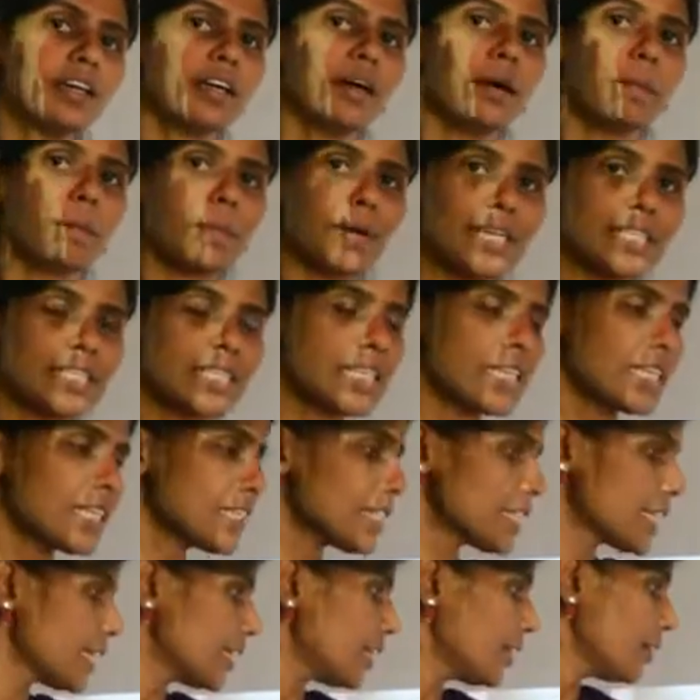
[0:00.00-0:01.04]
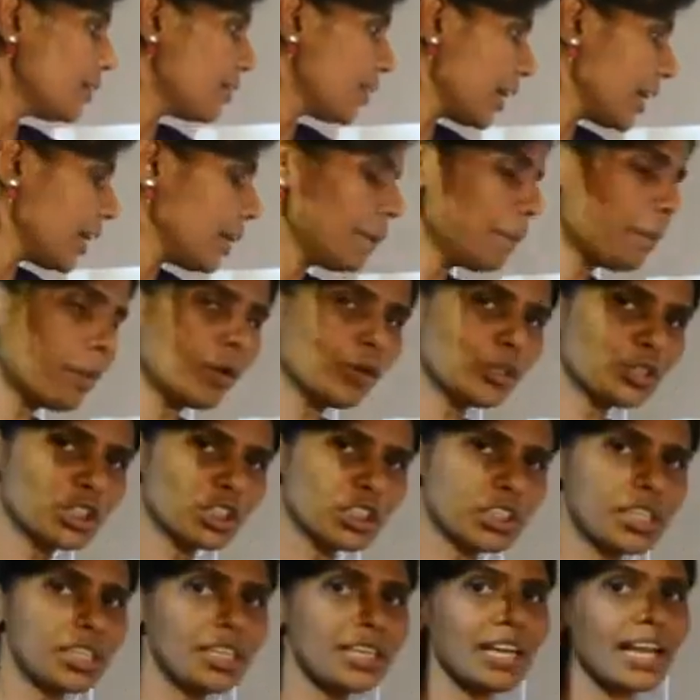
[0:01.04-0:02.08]
present in the green
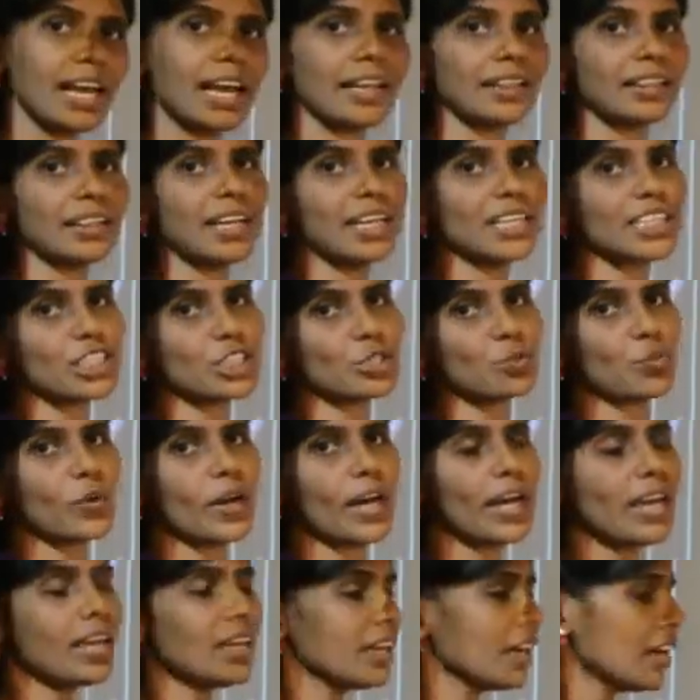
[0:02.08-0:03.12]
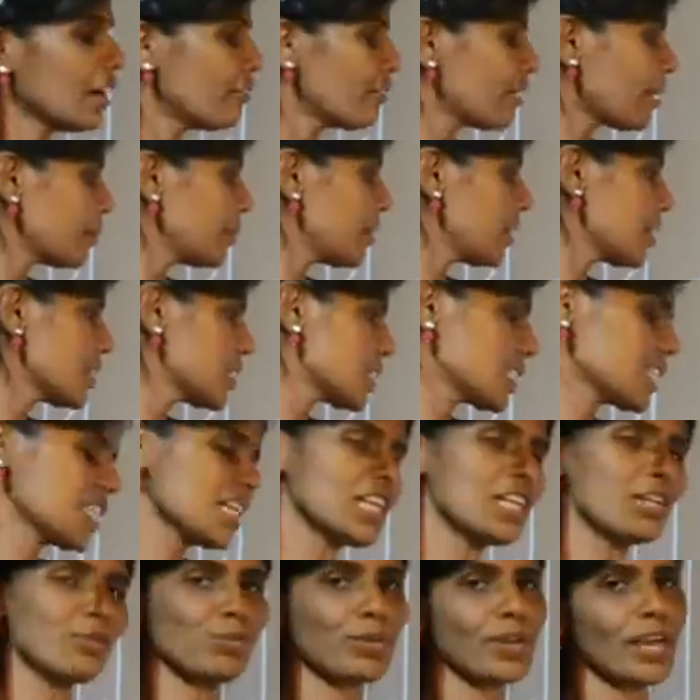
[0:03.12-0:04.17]
portion, and that's why from the
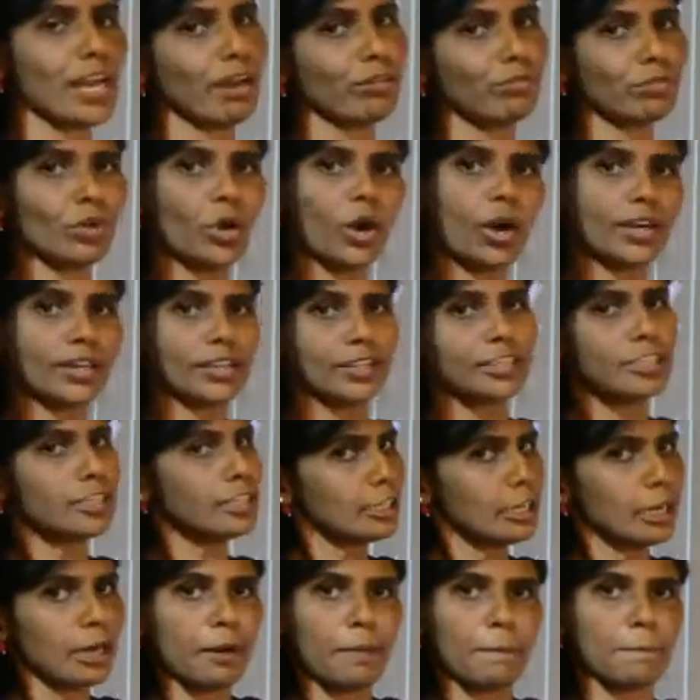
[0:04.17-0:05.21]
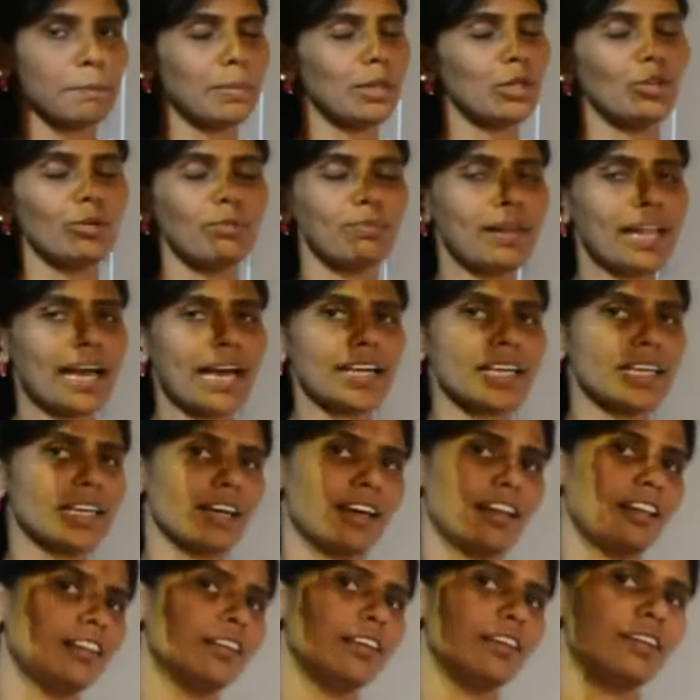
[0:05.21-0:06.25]
result we have got the blue black
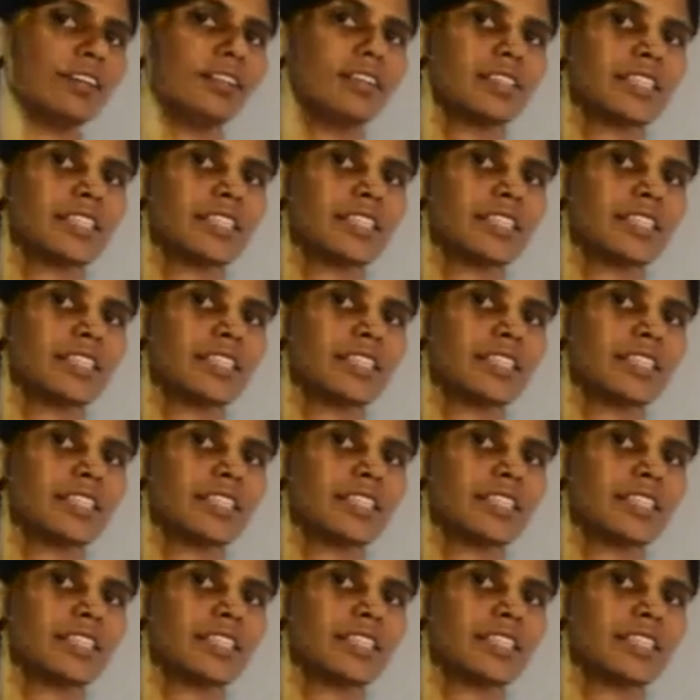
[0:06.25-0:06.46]
color.